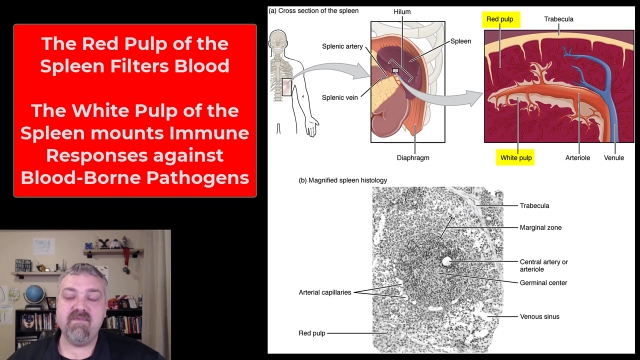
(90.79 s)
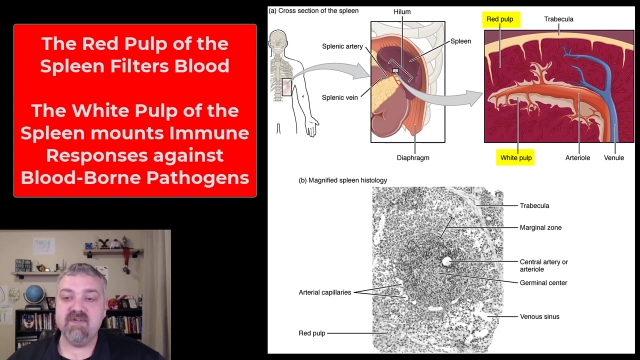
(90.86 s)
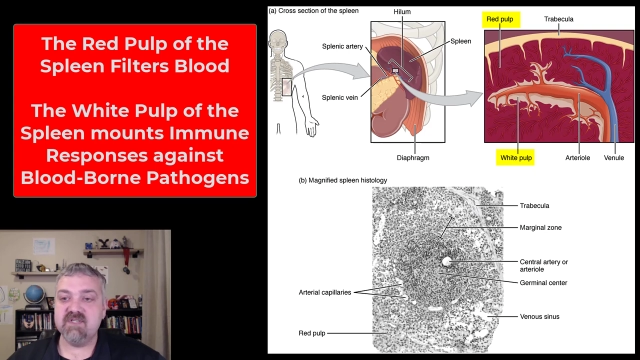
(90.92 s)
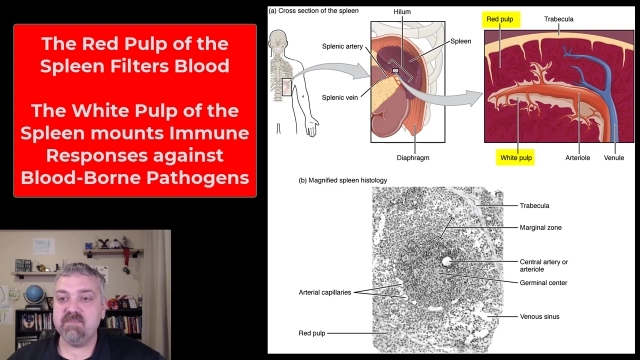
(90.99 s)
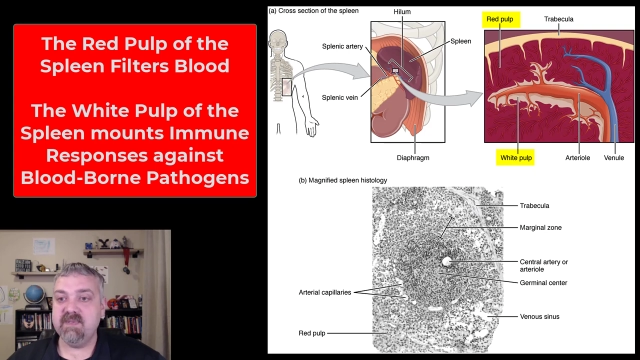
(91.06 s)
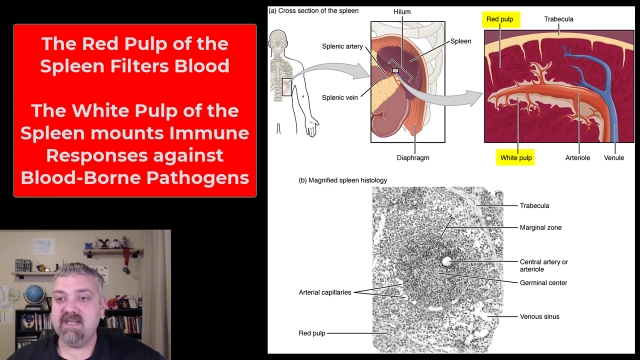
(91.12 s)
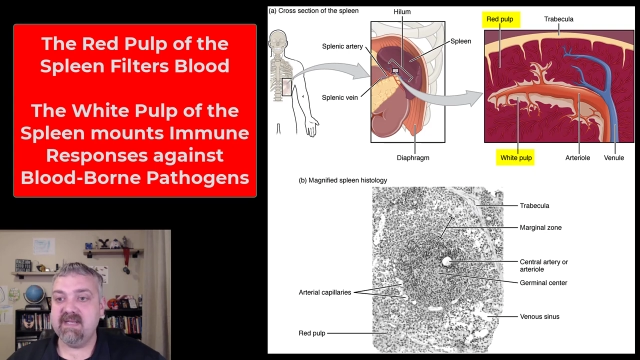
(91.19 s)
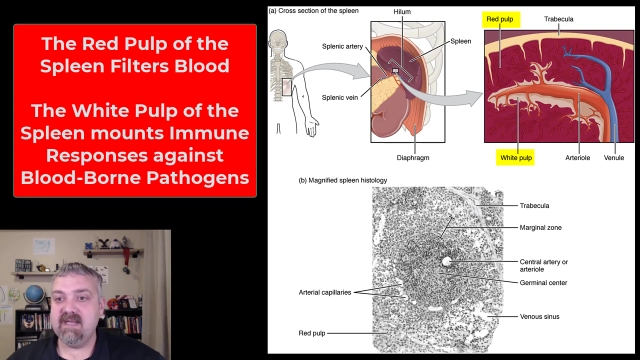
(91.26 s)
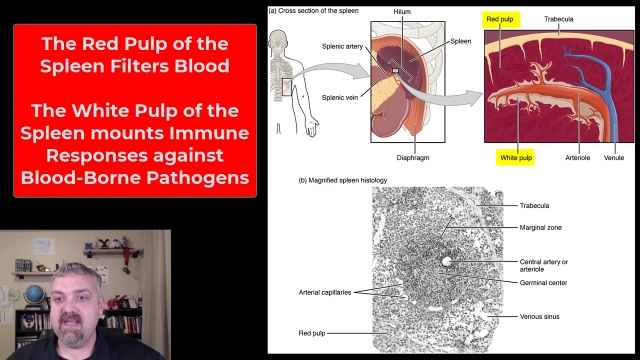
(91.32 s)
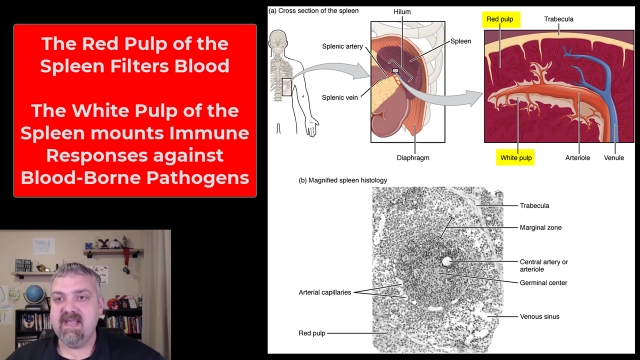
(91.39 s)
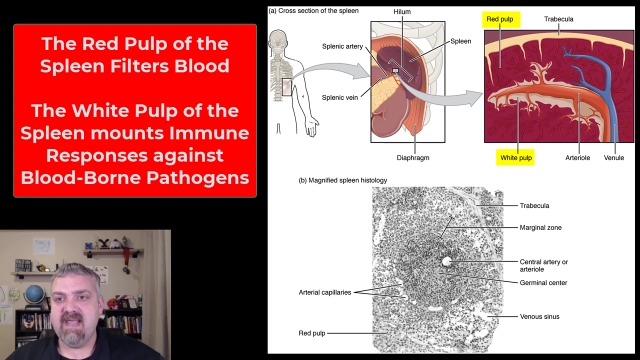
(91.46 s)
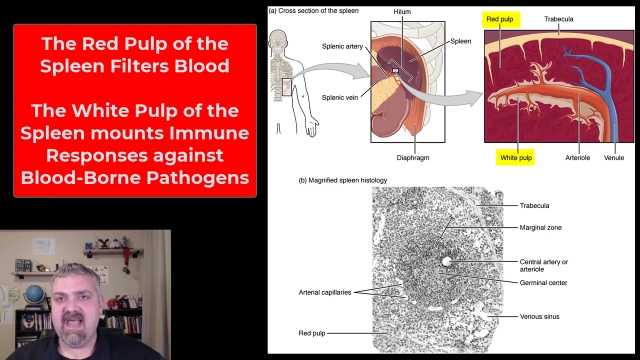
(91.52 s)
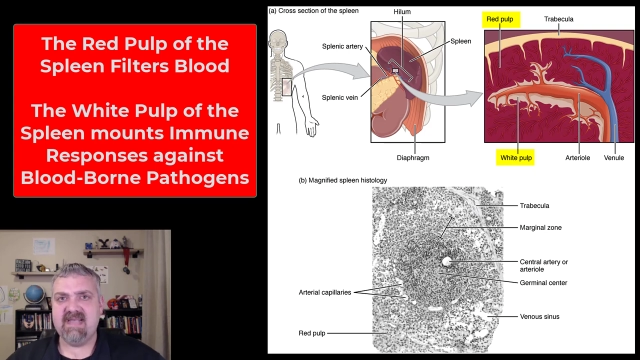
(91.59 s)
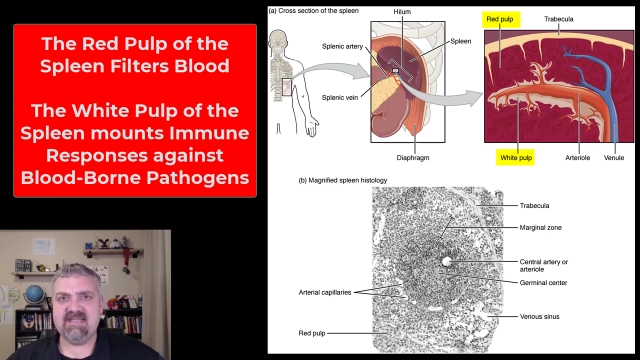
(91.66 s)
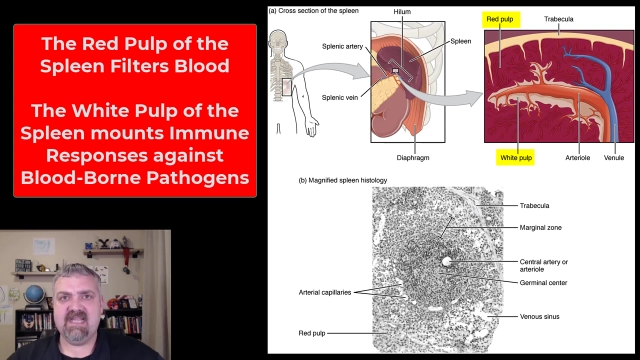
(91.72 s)
of your spleen
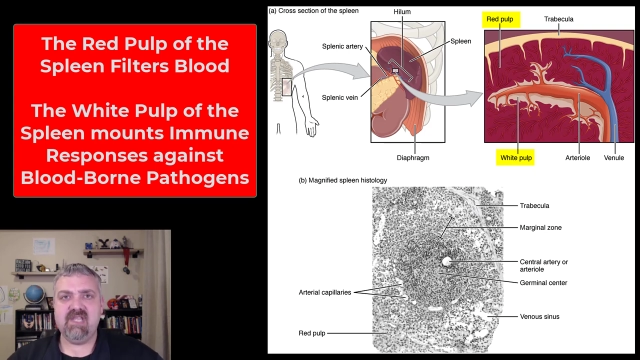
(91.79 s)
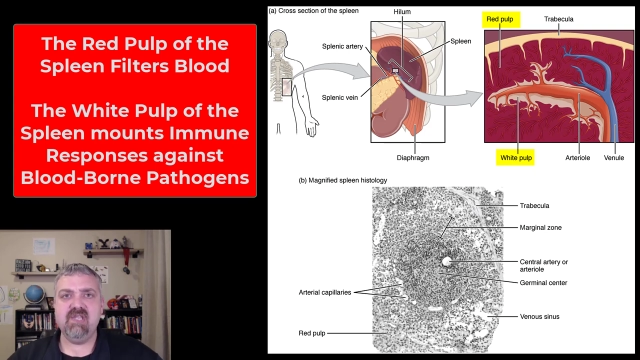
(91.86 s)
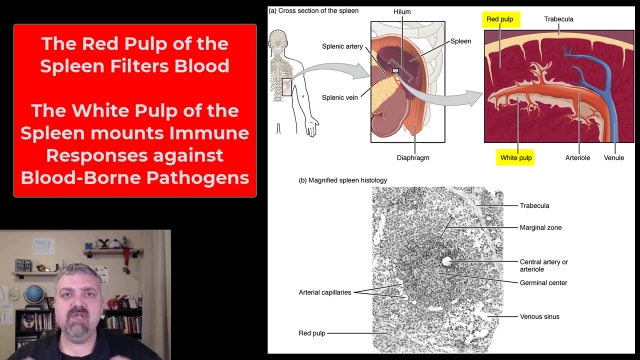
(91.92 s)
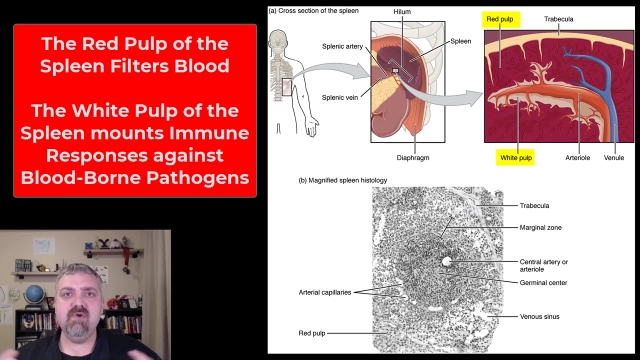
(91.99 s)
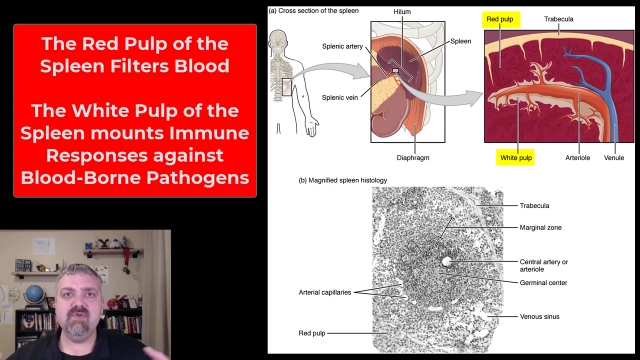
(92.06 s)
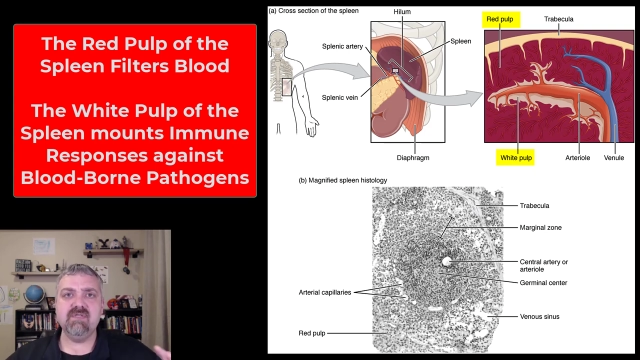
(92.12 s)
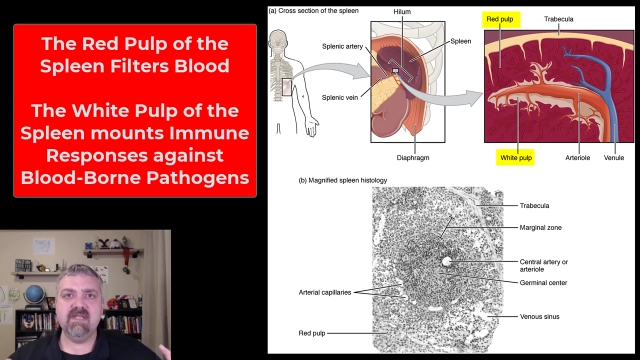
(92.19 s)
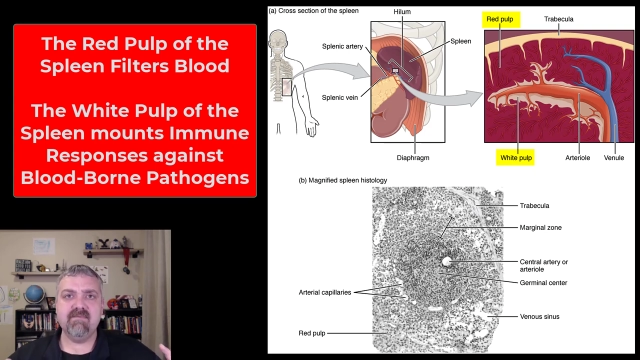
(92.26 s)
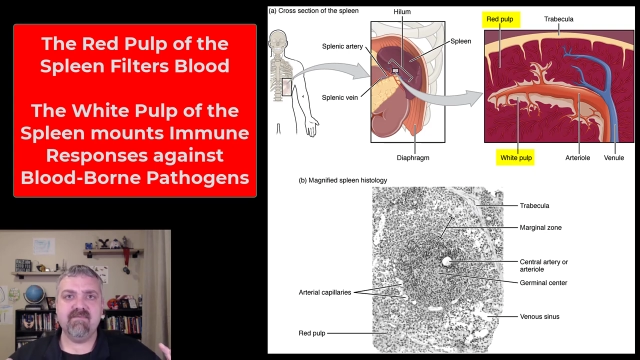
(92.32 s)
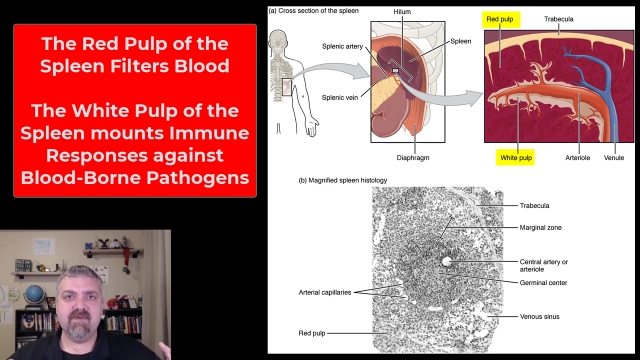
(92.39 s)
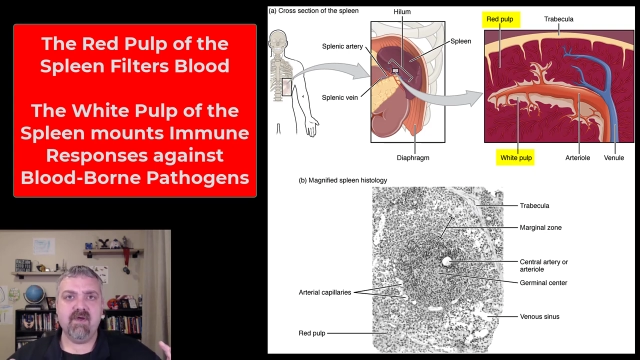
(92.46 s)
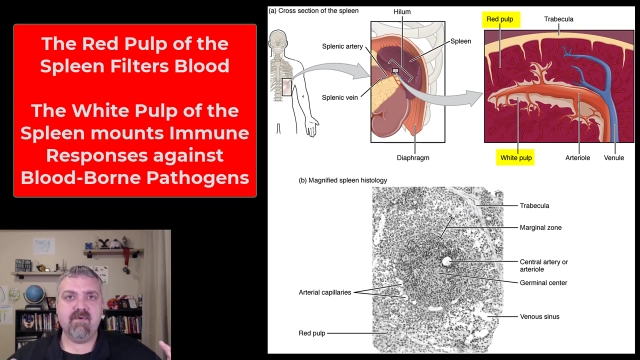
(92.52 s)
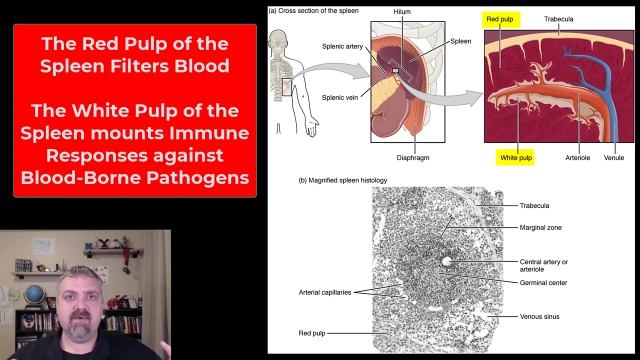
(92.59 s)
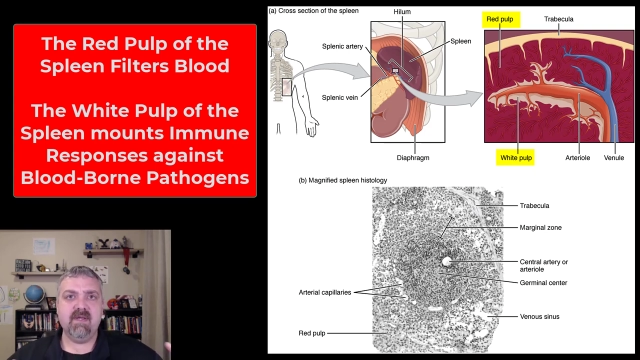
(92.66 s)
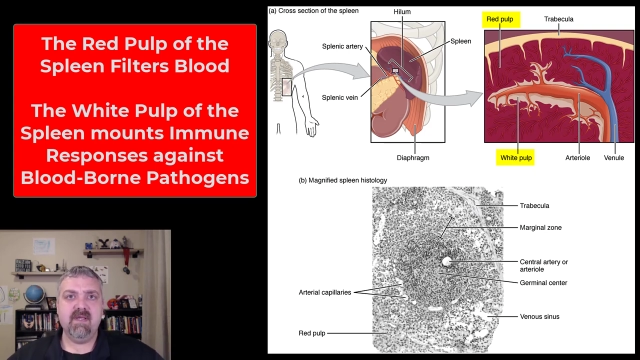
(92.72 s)
as a huge
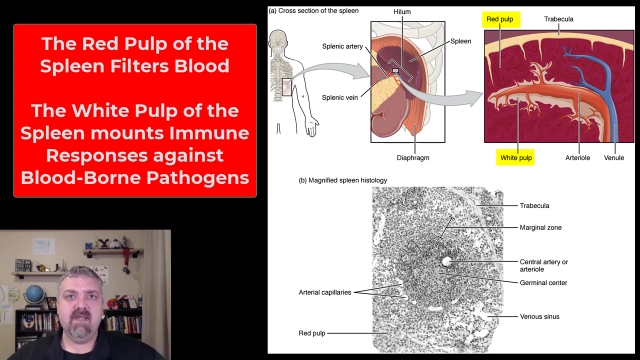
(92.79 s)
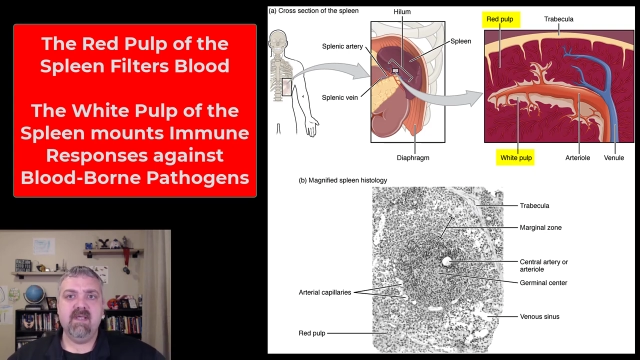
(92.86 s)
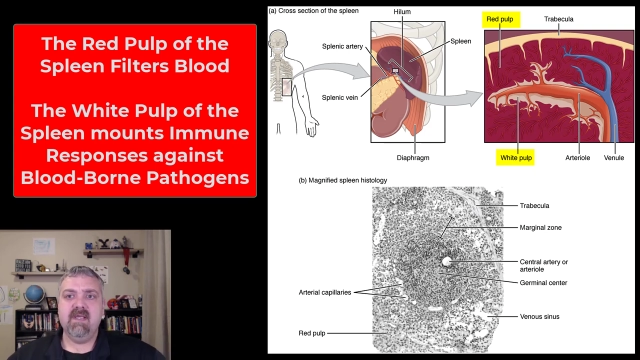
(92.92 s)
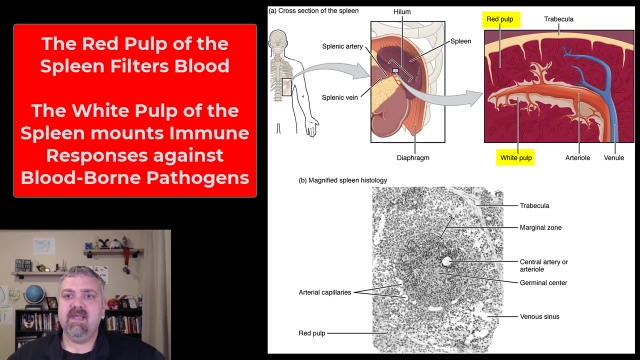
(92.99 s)
lymph node.